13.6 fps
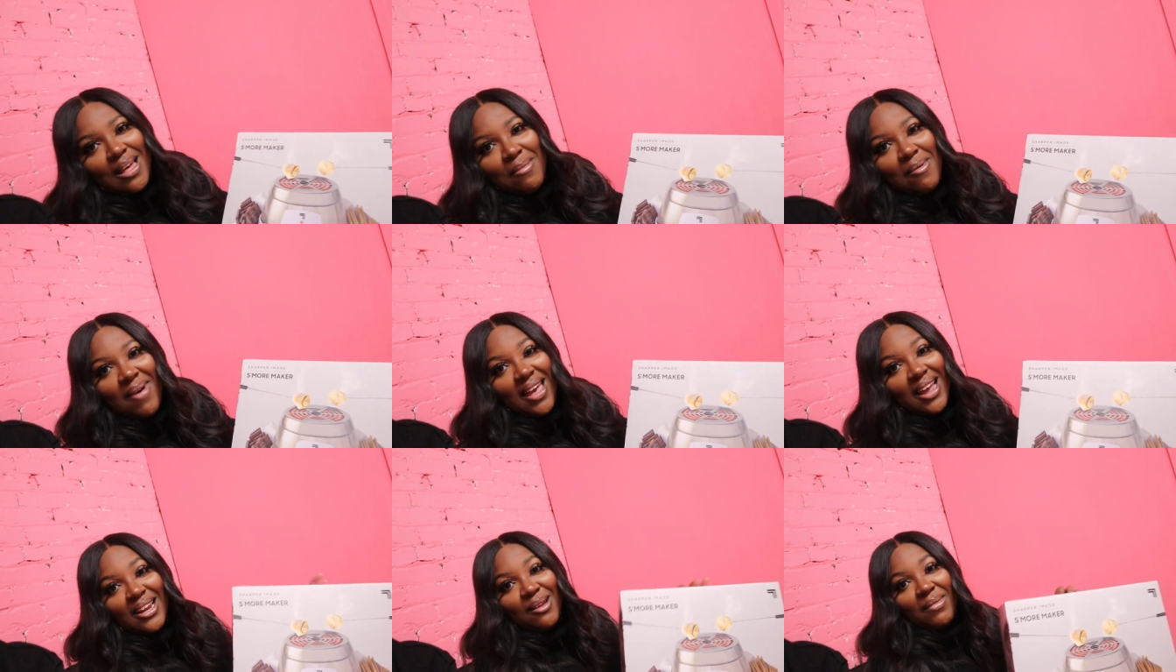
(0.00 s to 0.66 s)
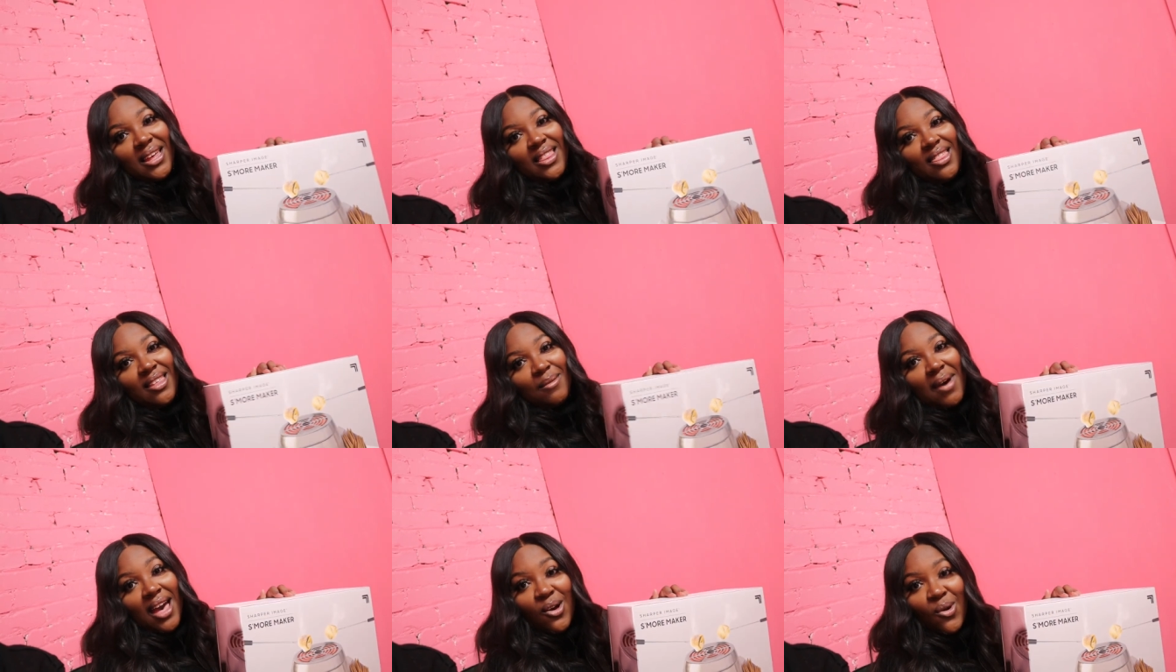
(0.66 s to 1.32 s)
I've been making them in
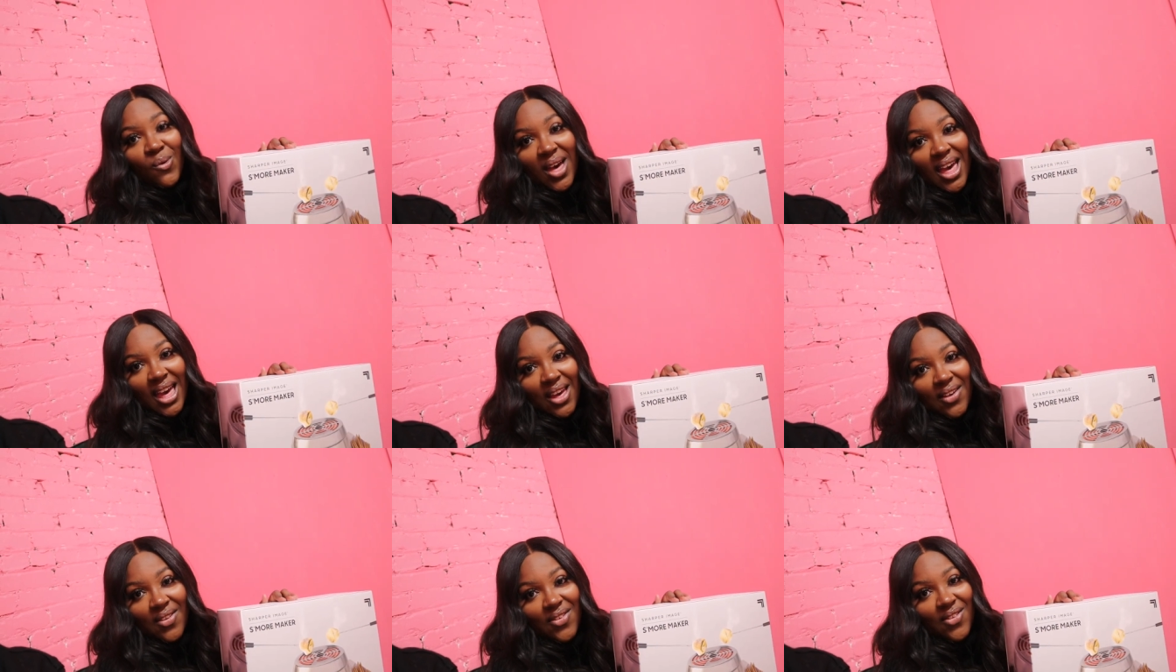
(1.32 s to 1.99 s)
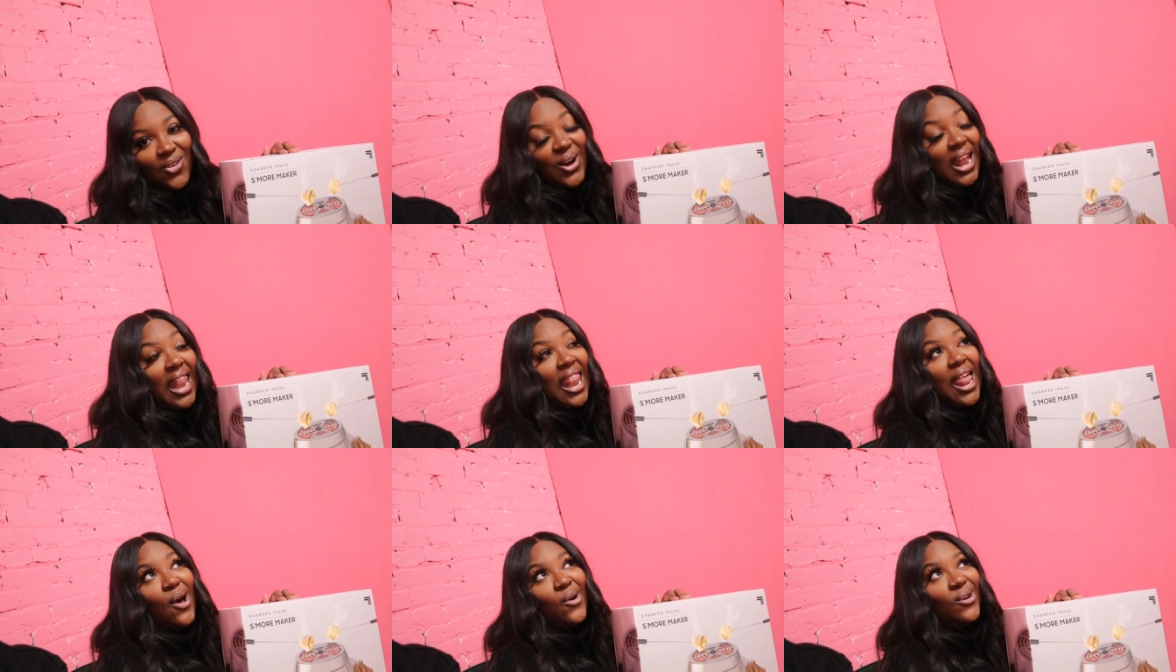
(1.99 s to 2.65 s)
the microwave for a
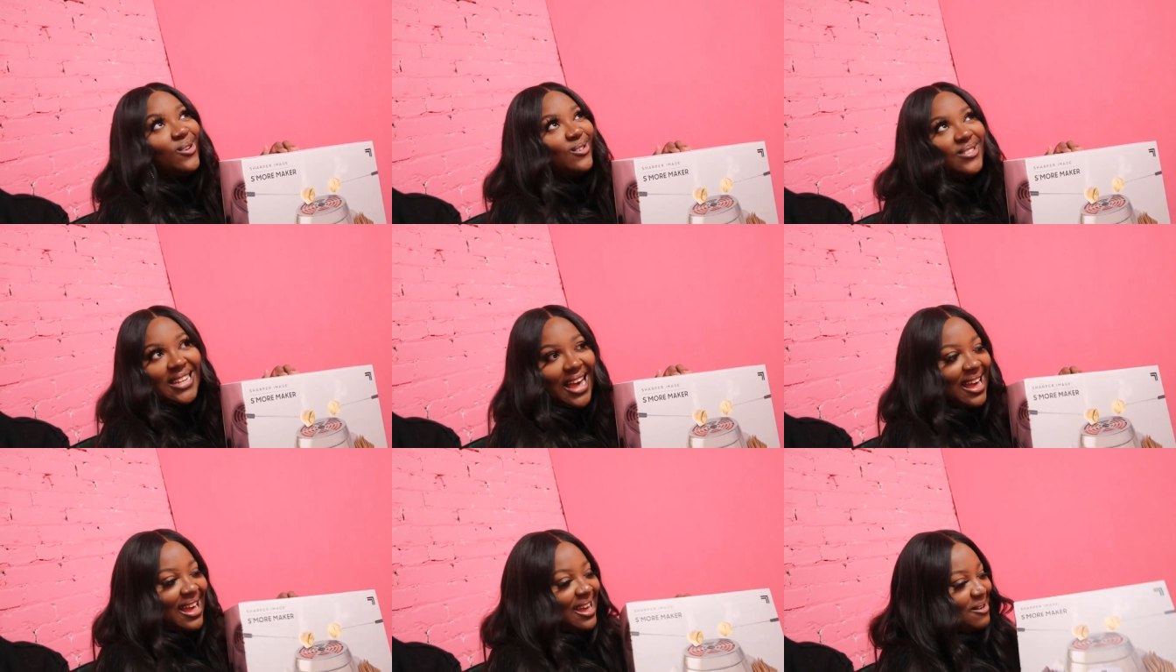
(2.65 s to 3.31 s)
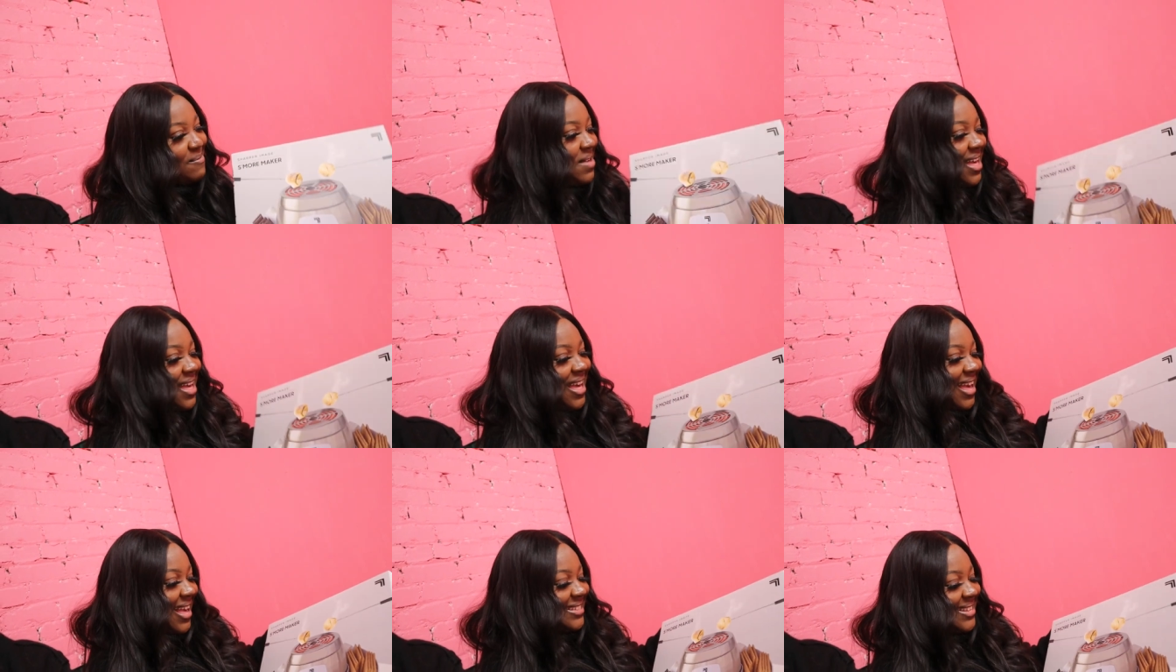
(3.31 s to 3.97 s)
long time.
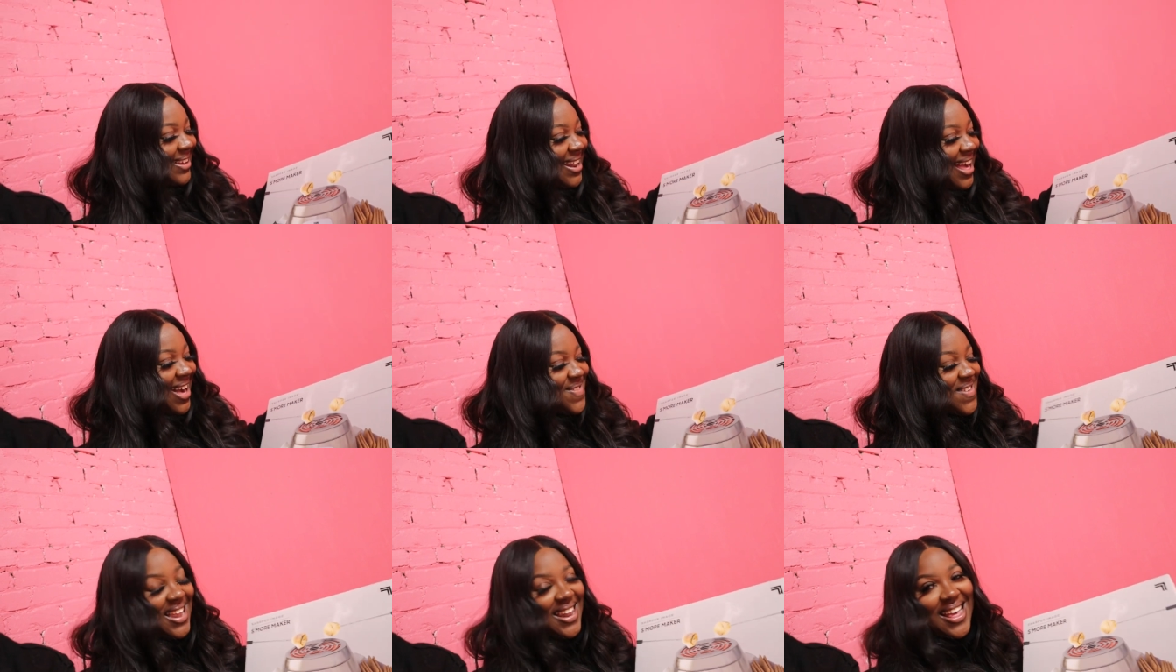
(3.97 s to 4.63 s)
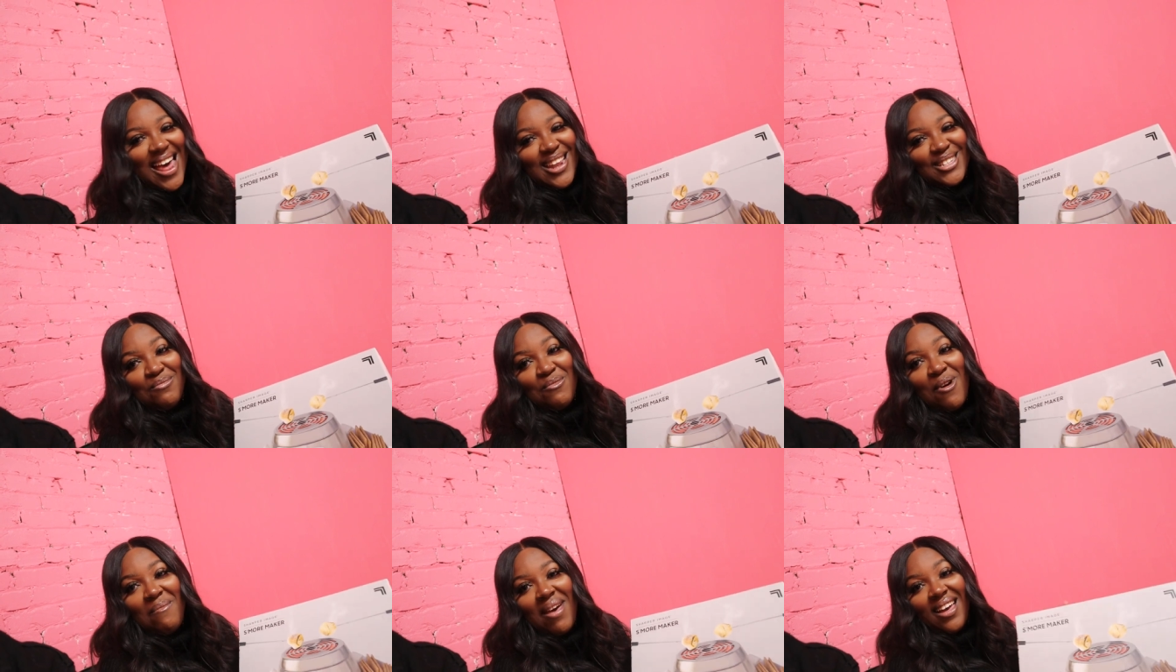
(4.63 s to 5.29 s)
And so now I finally got a
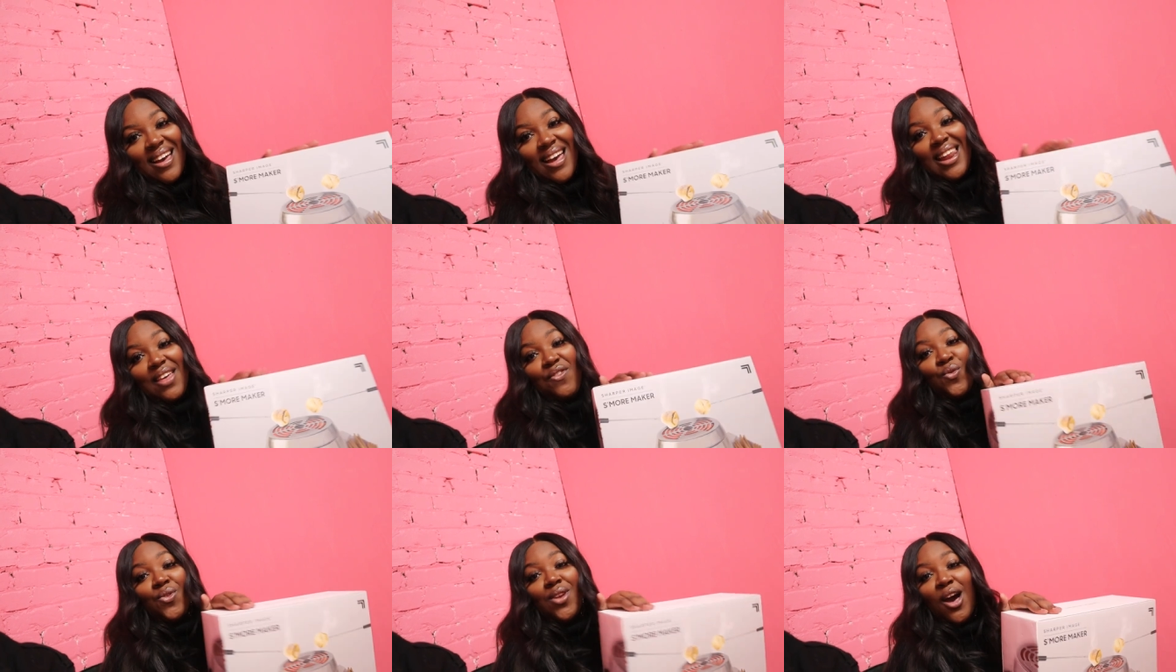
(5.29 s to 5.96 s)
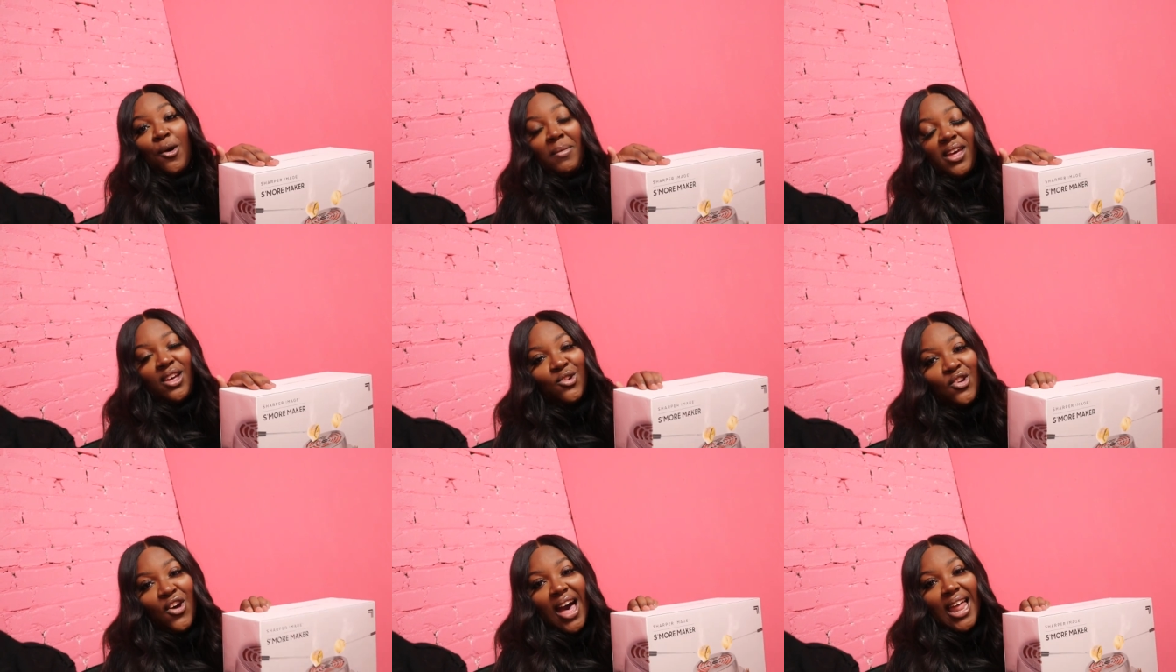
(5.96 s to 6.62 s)
s'more maker. And if you know me,
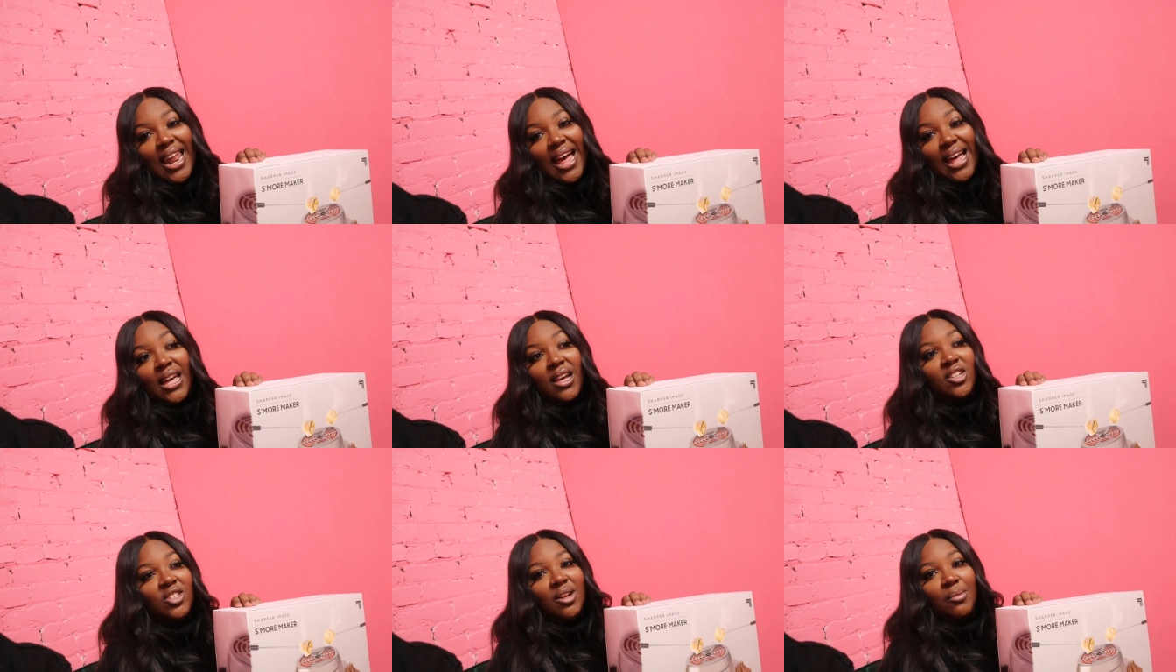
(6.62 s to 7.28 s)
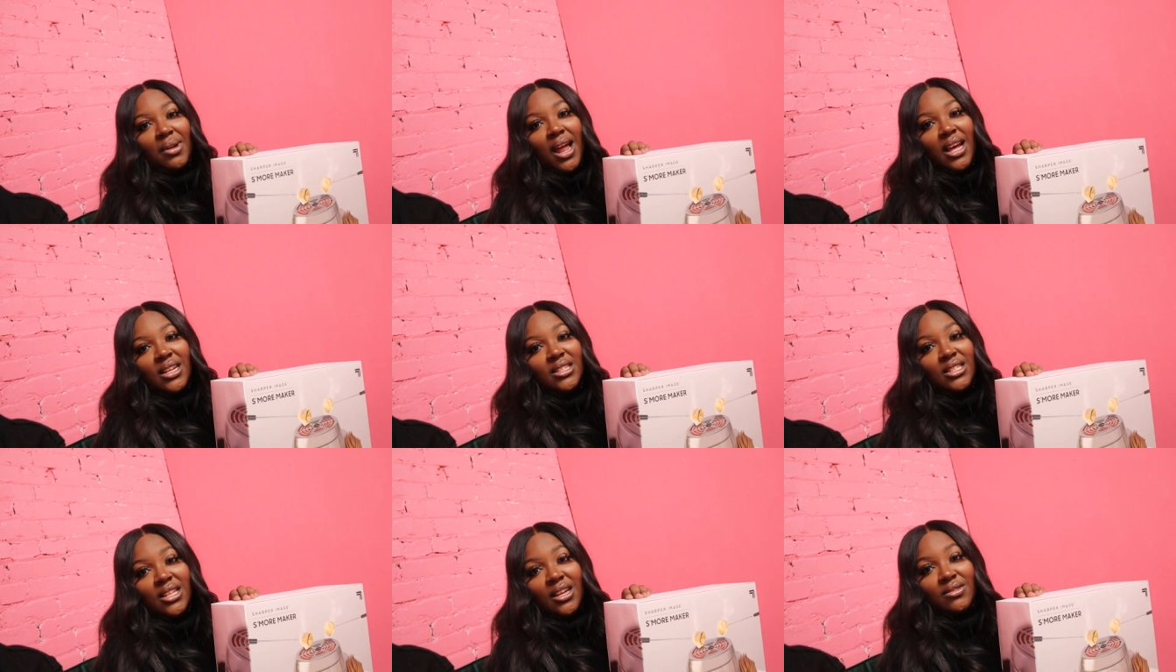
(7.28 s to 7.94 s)
you know I like kitchen
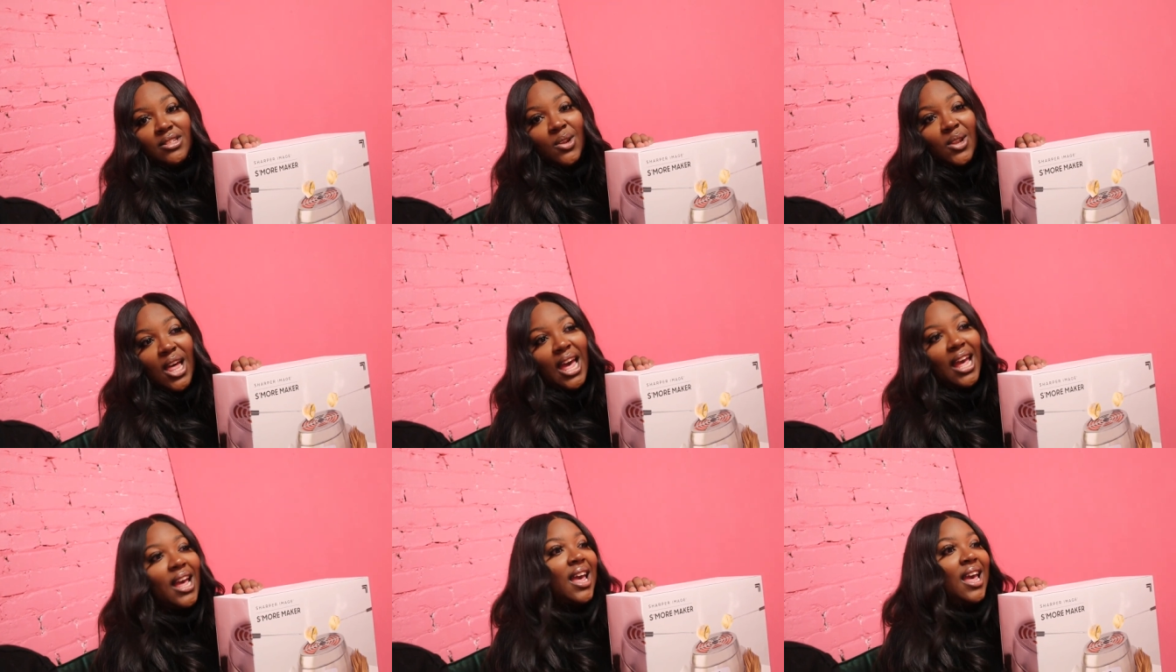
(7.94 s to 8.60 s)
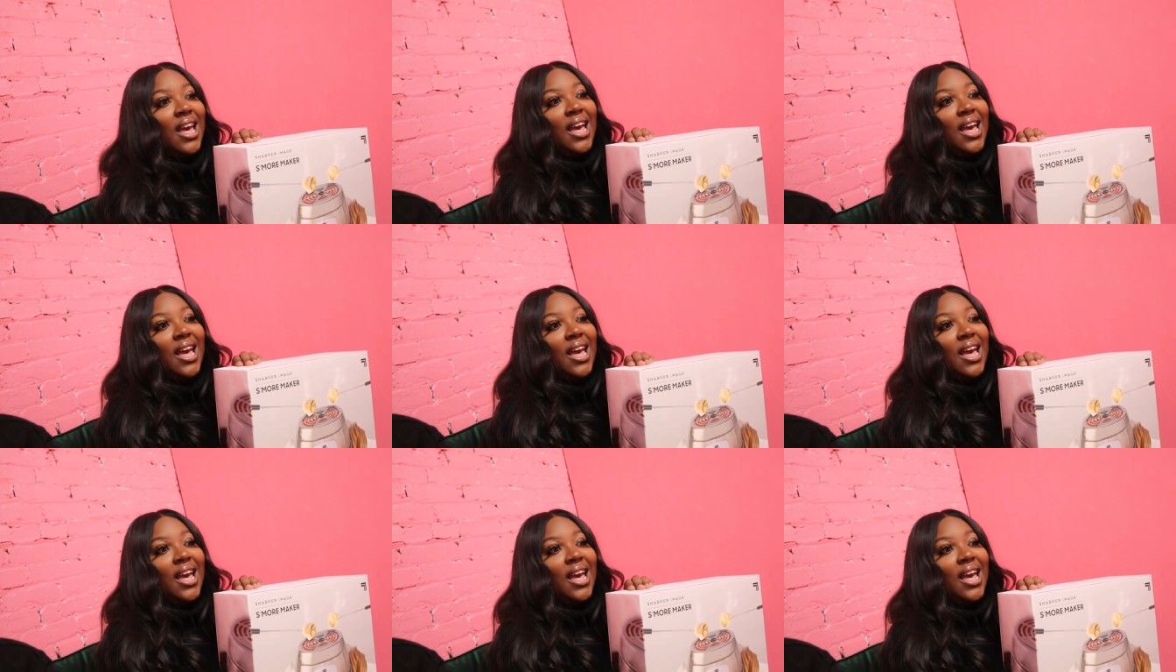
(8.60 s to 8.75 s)
appliance stuff. So like...